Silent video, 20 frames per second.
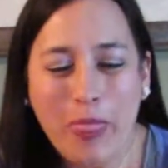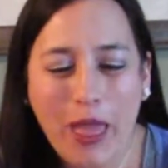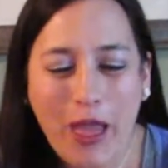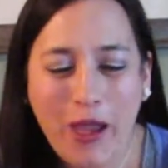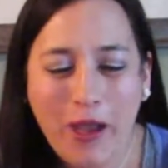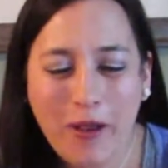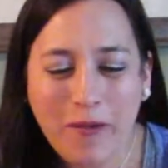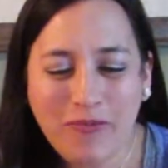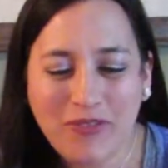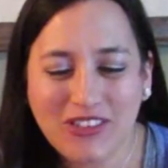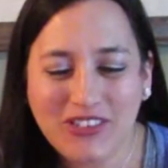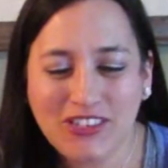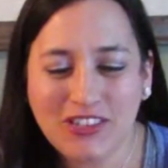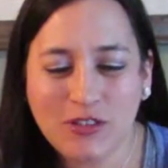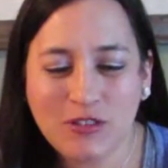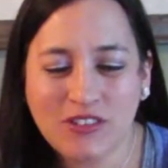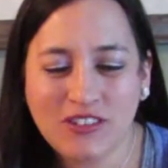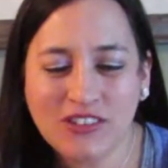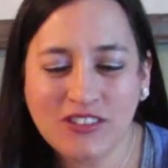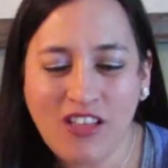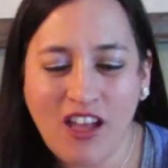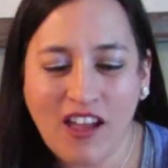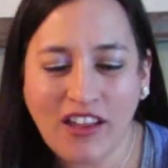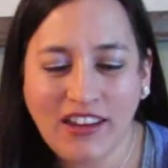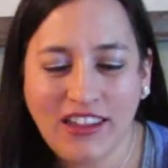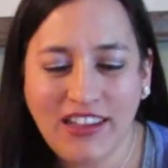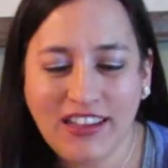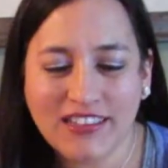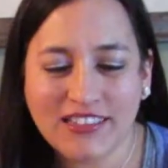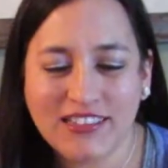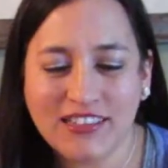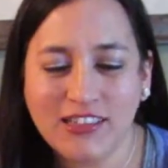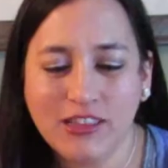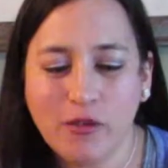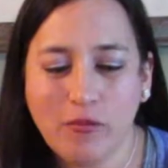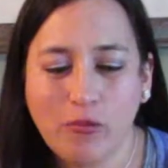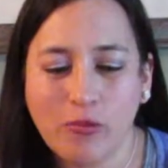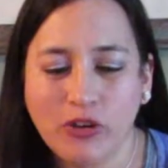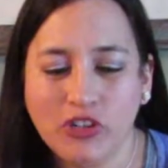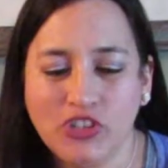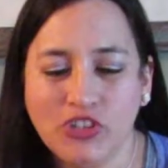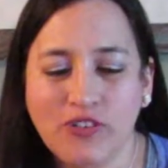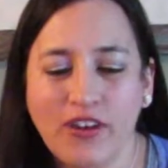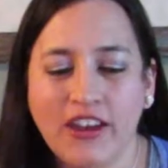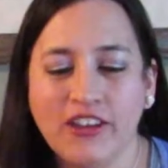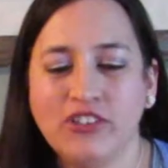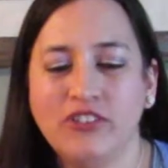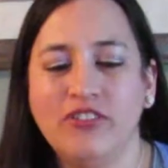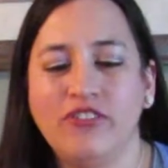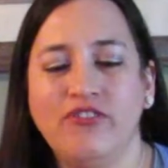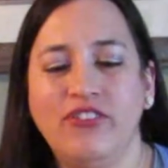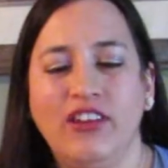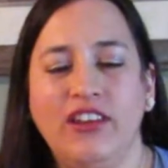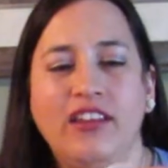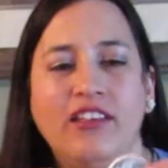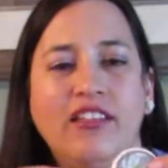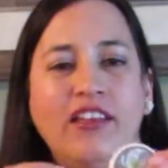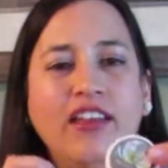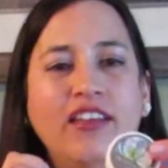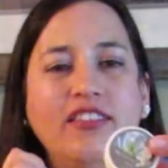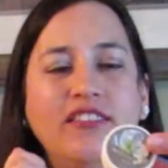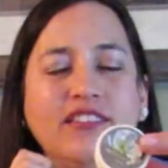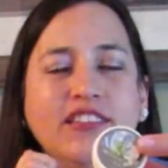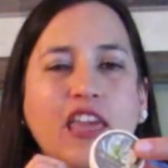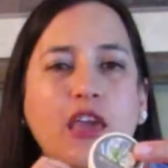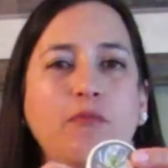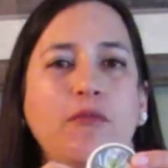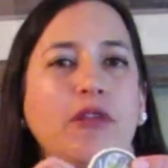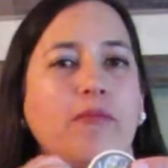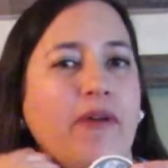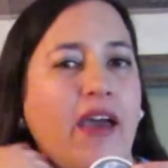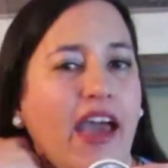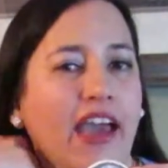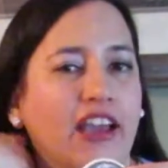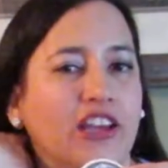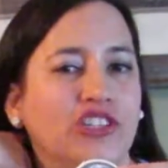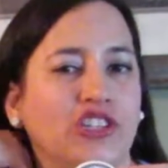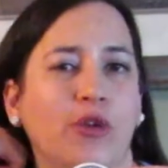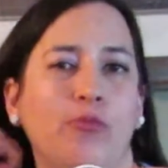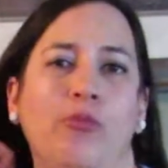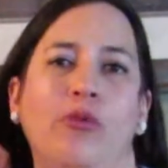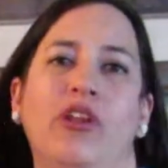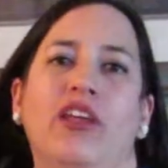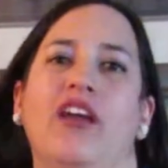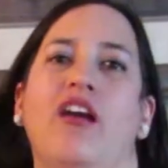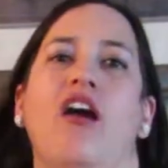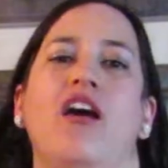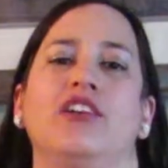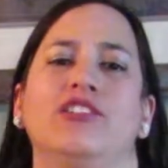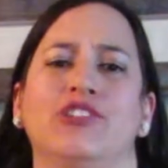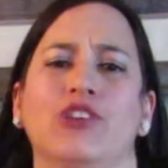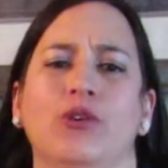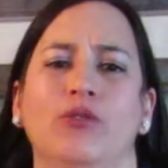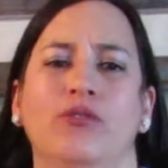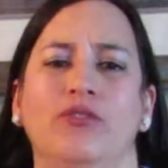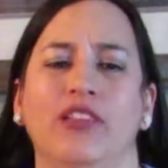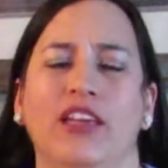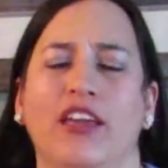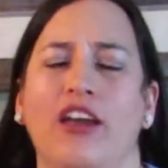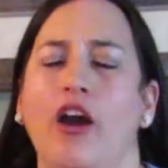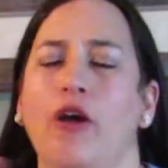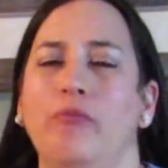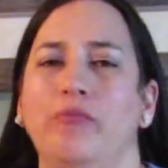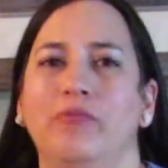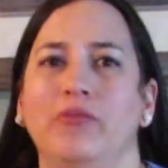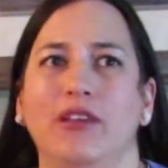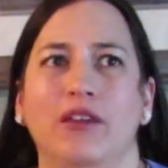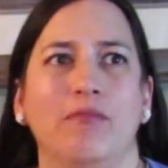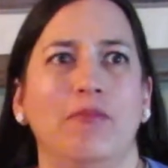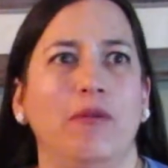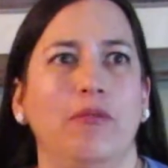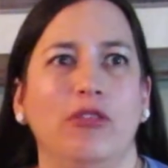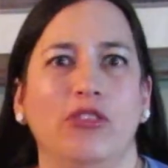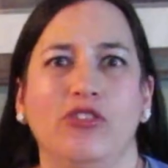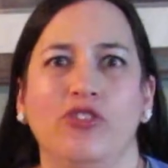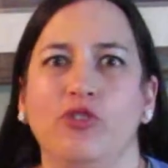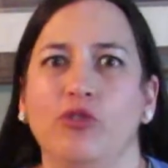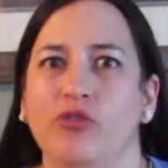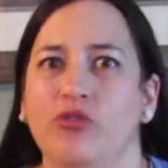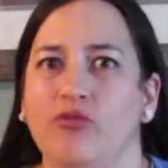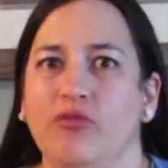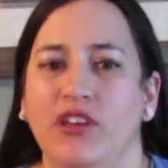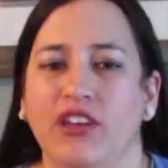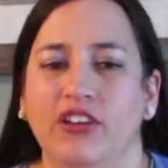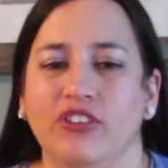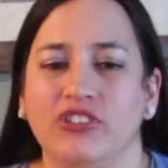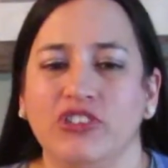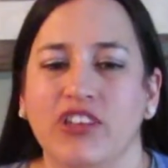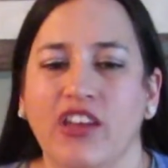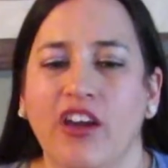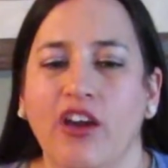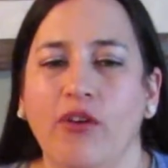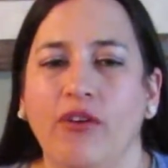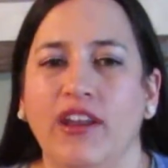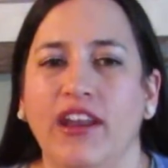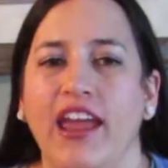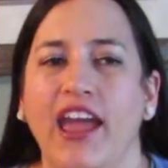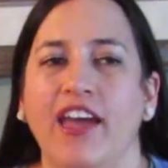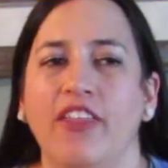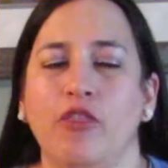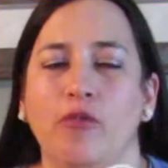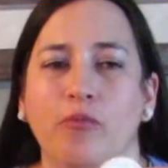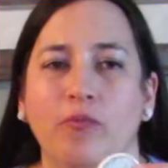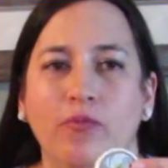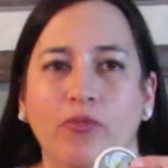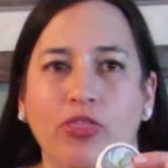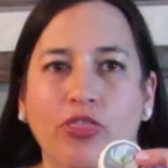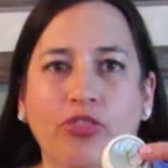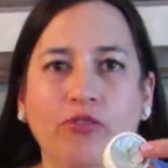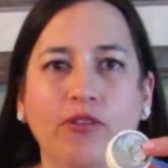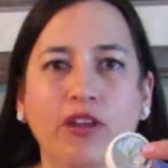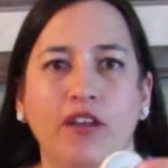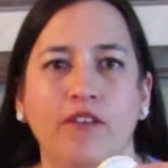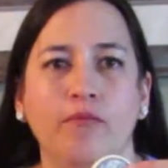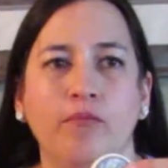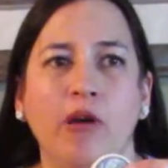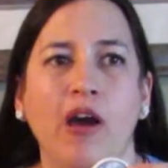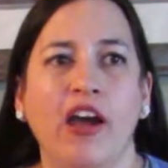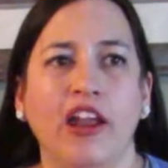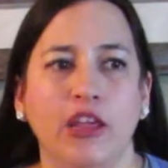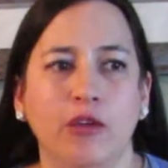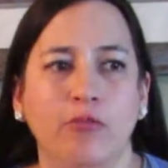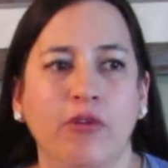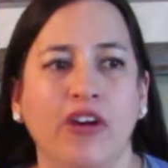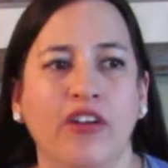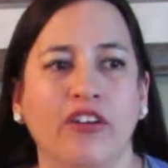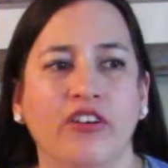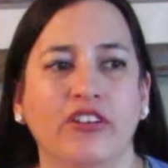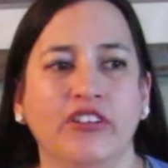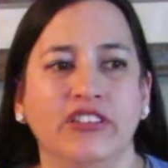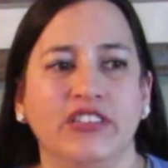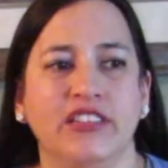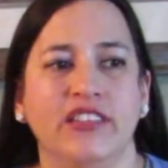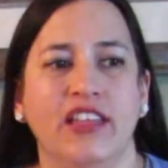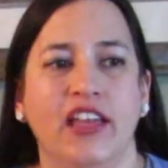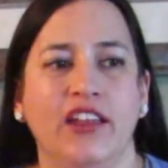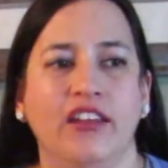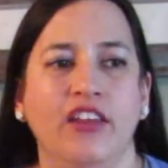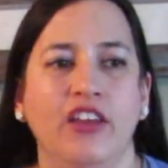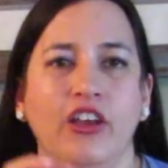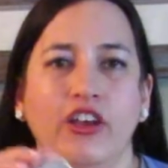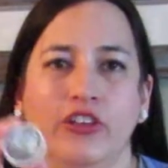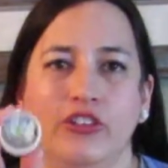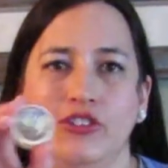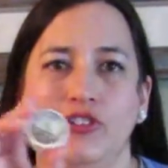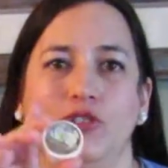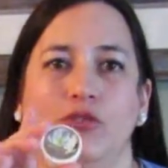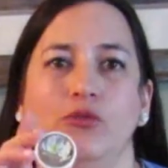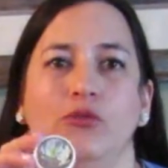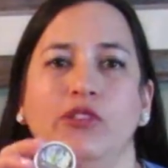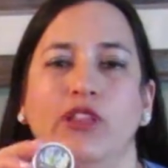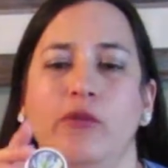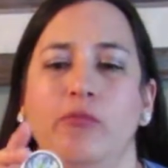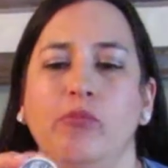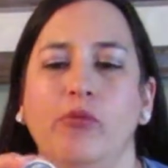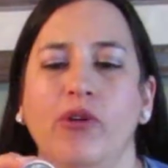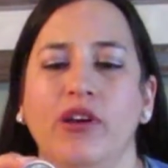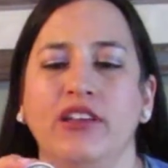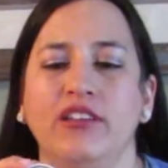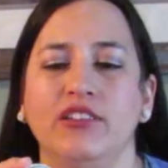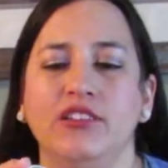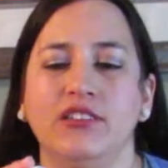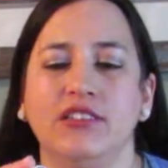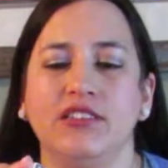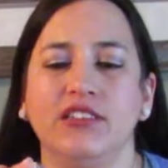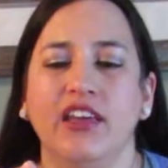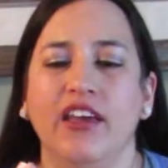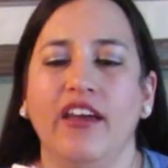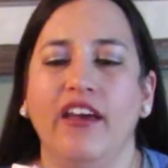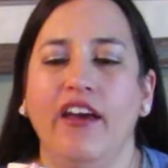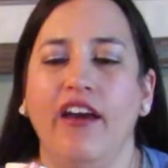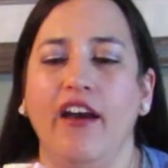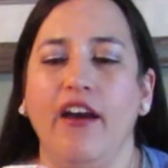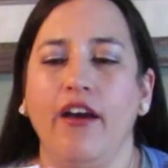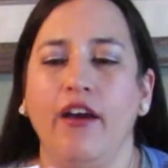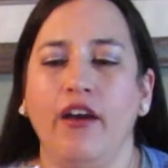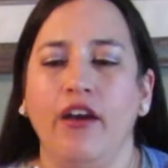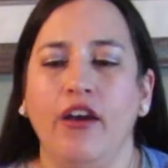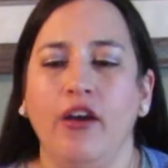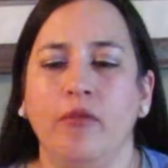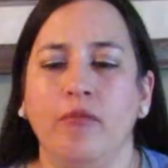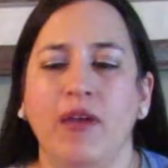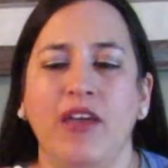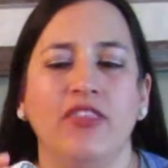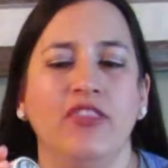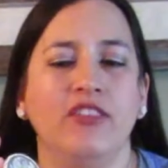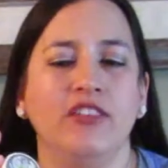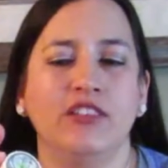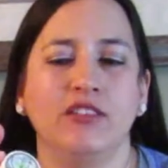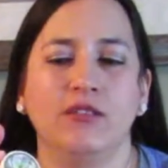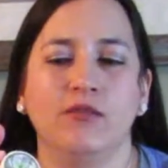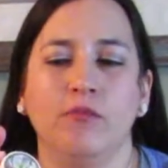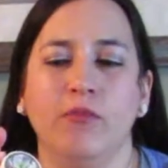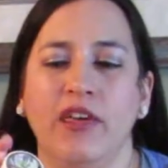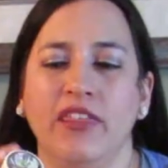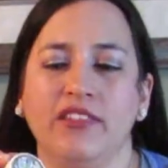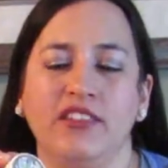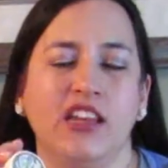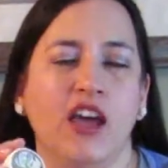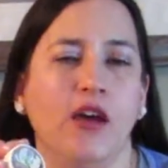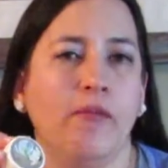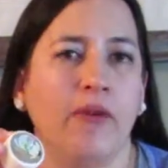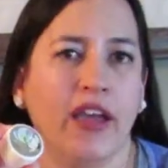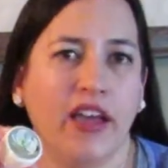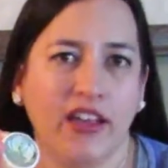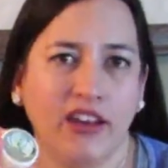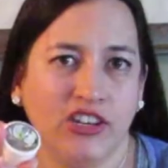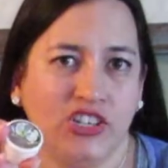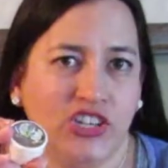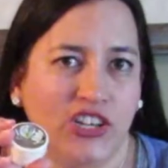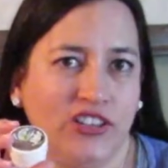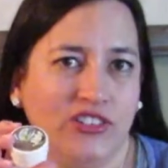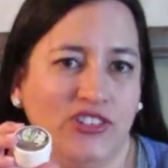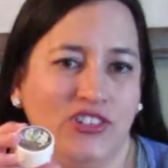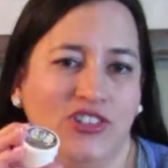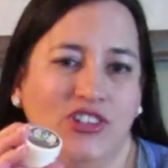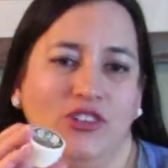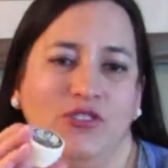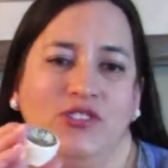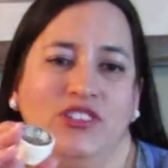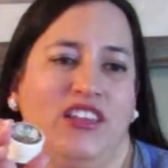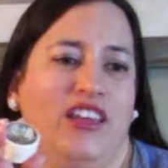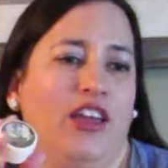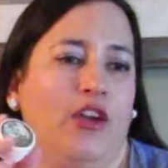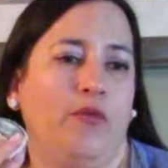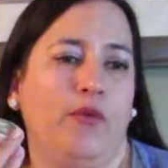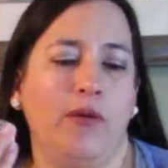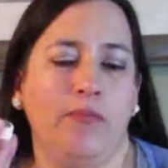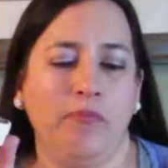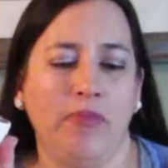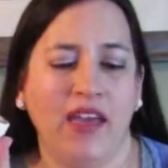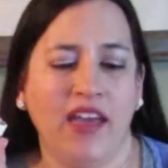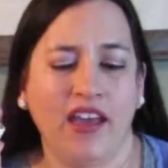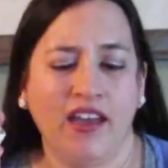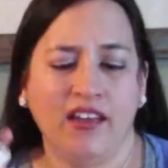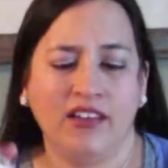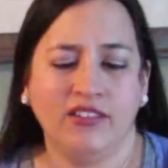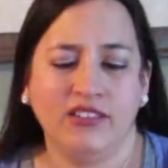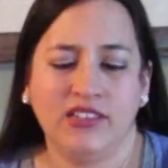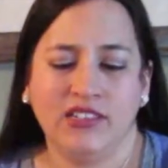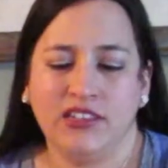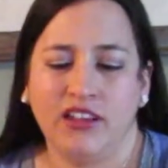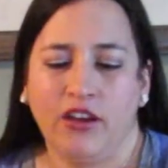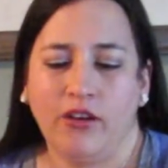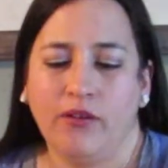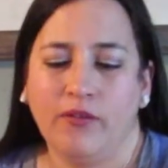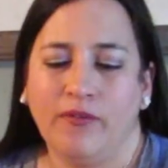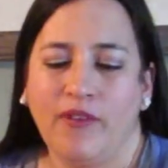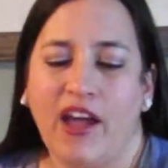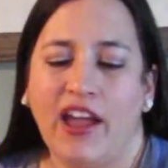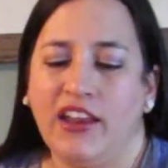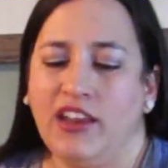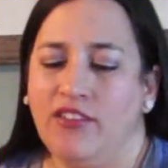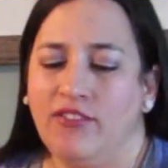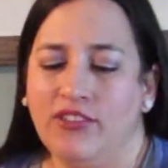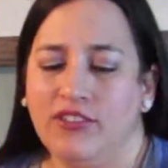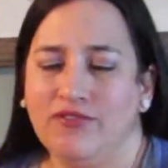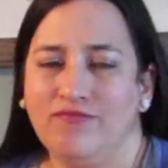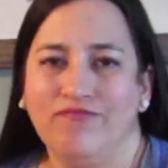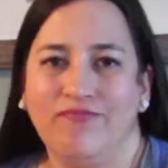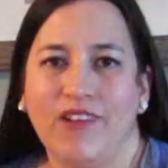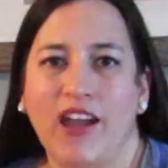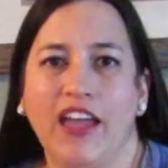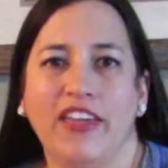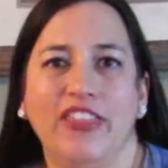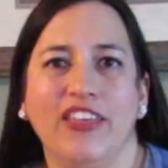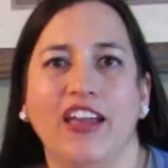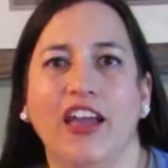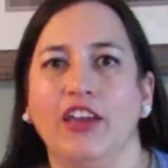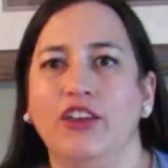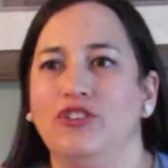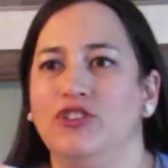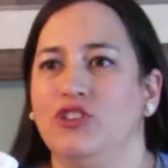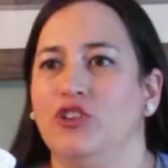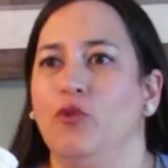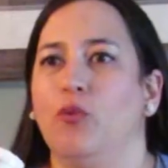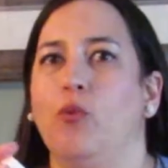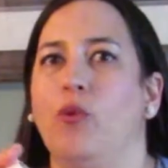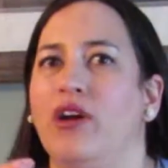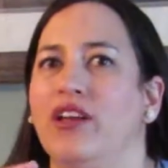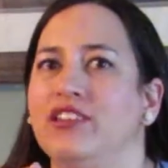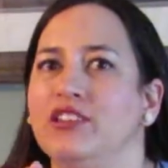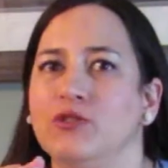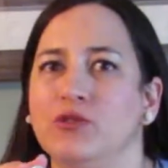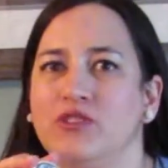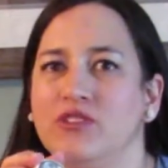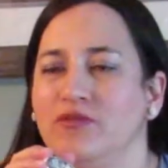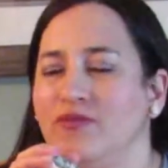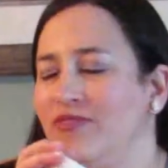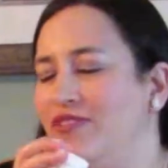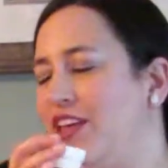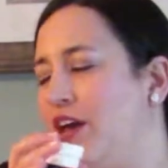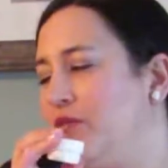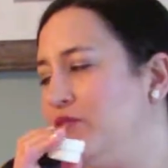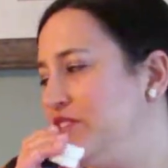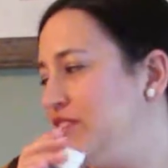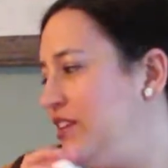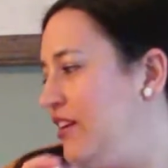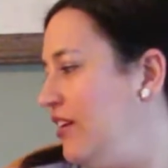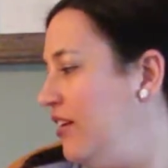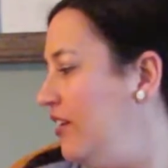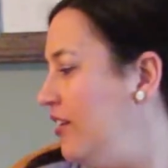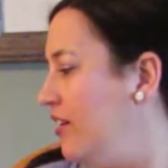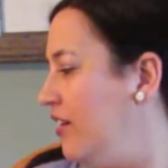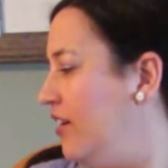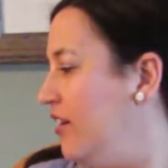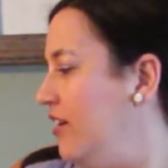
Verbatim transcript: Um, this is Delaney. It's the lip moisturizer in vanilla. This came in a package I bought at Costco like couple, like maybe two or three years ago, and it had the three body butters and then two lip ones. Um, and this, by the time I got a chance to use it, it went bad. So I didn't even. I think I used it once, and that was it.